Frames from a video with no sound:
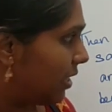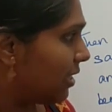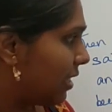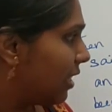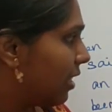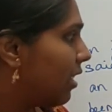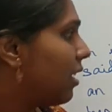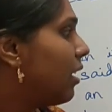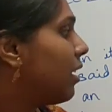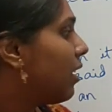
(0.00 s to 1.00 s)
is
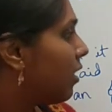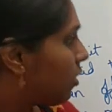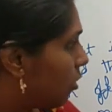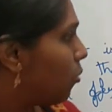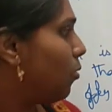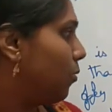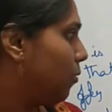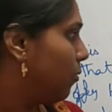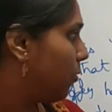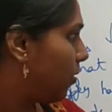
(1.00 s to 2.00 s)
to
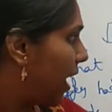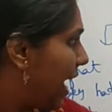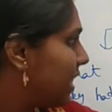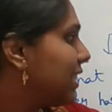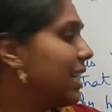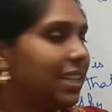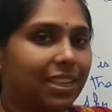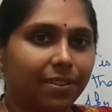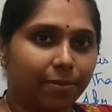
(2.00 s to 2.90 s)
assent.